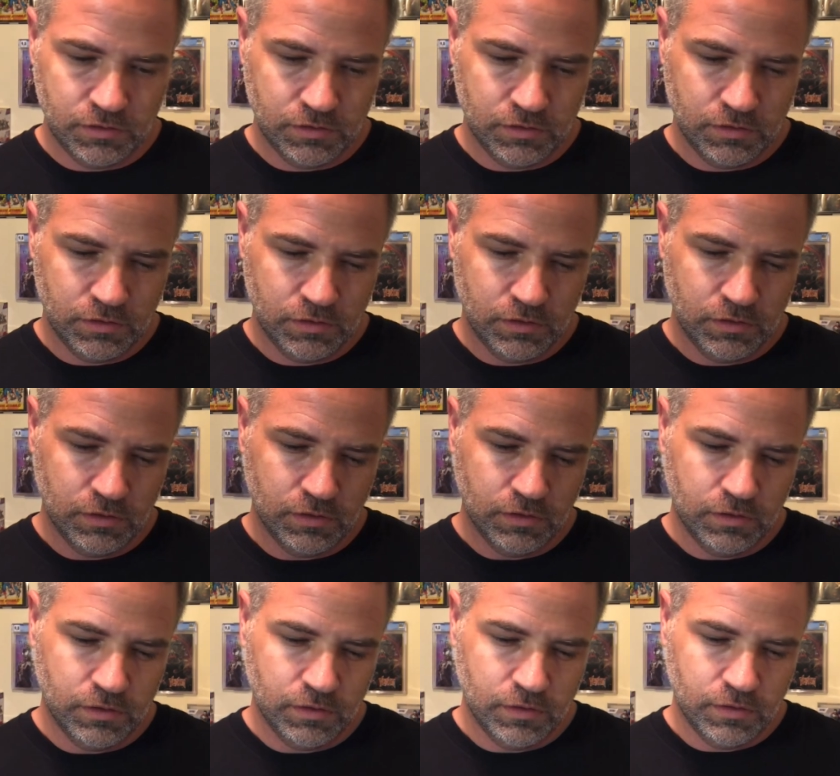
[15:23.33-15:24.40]

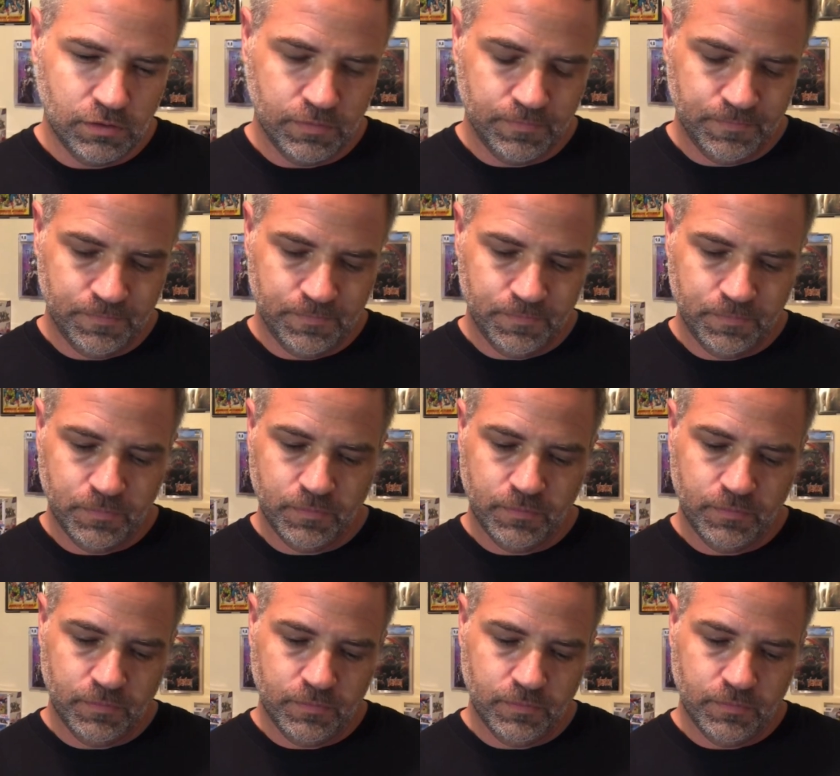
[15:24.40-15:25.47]

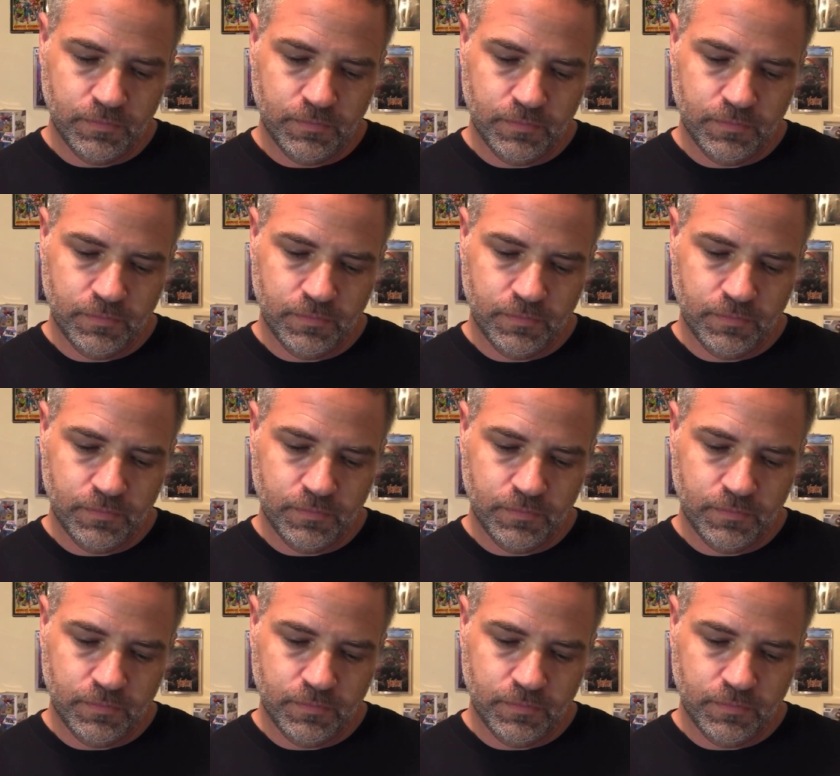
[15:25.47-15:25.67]
Nothing is said.